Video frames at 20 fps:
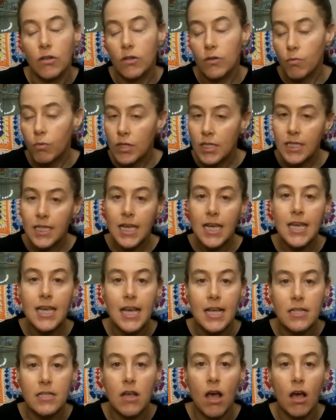because once Ian
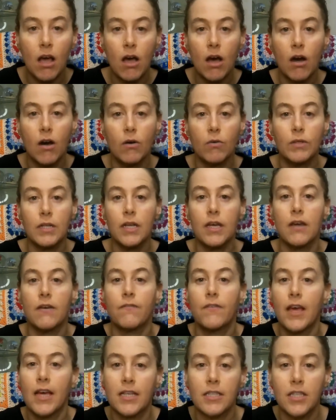gets a cold, it
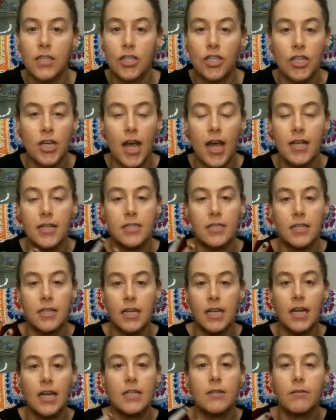affects his chest, and
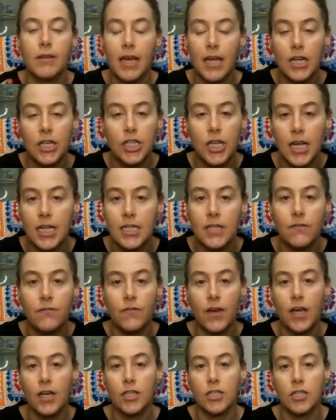he'll end up getting a chest
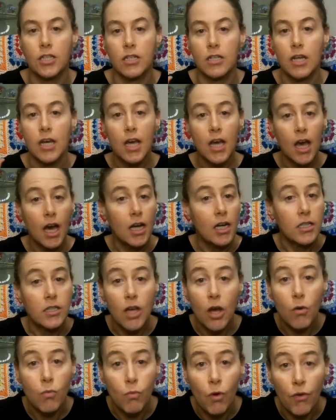infection, and I
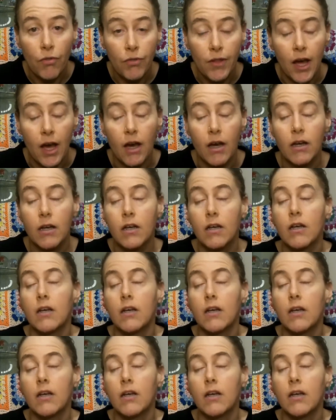don't want that.